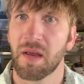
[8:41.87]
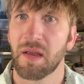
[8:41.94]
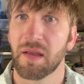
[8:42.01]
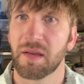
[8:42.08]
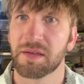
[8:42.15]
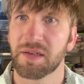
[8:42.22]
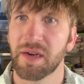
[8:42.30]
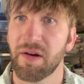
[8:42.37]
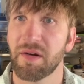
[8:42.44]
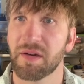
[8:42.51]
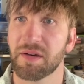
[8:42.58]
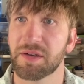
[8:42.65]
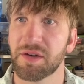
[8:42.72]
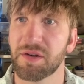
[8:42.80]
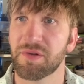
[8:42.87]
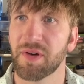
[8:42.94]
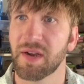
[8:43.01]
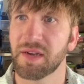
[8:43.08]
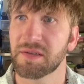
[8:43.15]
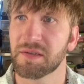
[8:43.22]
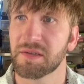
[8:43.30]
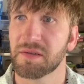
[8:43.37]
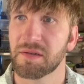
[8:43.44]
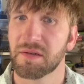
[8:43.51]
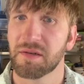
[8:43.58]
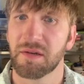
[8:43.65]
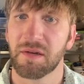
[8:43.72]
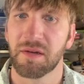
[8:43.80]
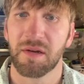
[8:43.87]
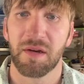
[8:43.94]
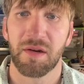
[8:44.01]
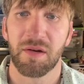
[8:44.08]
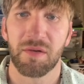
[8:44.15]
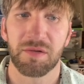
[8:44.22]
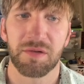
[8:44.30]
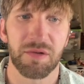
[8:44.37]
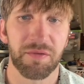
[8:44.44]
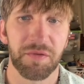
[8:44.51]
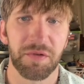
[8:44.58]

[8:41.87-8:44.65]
This Erica 2 dress sold